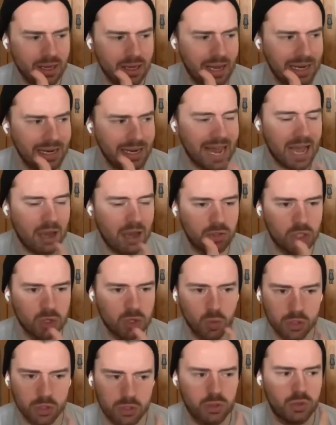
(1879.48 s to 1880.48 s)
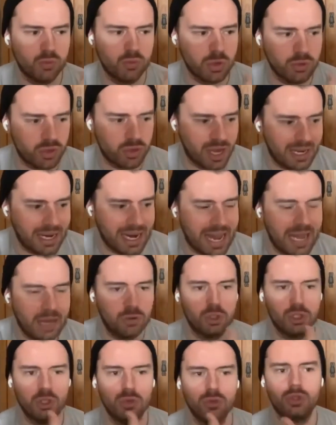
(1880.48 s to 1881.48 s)
that allows you what's the route that
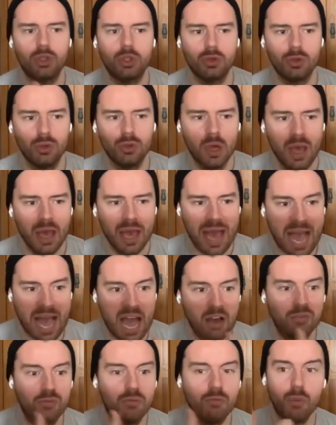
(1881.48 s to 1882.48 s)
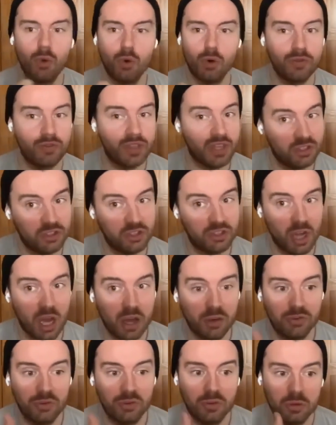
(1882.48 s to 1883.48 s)
allows you to have more of this
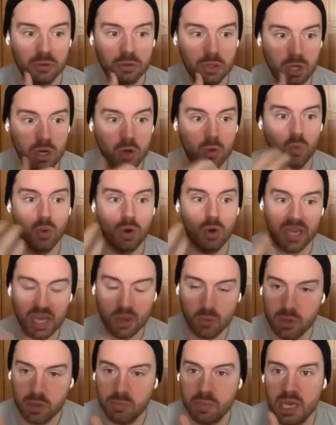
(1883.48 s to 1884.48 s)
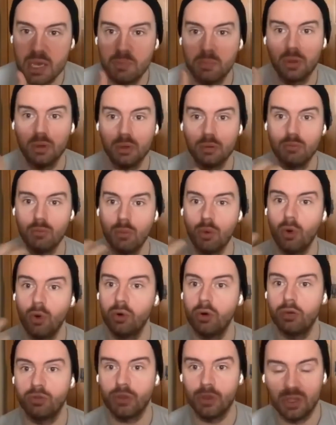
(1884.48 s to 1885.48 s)
stuff you know working with people
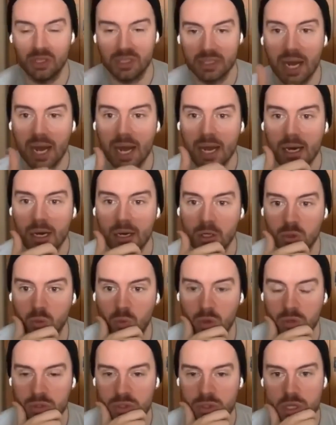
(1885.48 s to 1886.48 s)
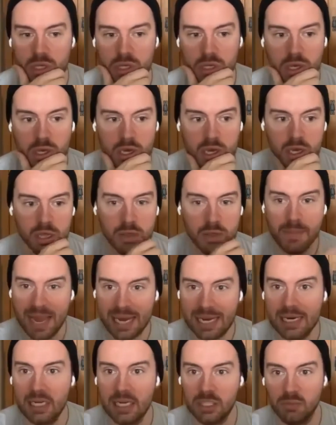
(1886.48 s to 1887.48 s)
more of these dialogues what's the
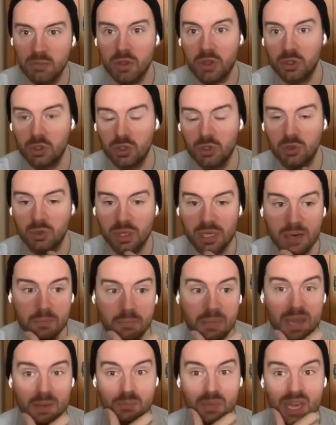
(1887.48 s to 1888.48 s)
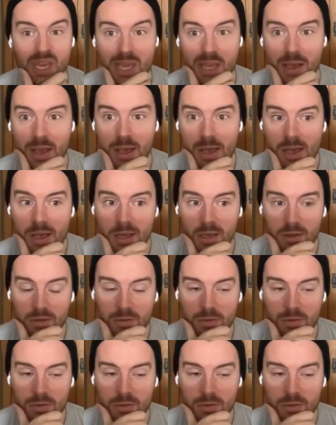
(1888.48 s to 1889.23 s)
the mechanism and the tool and it might be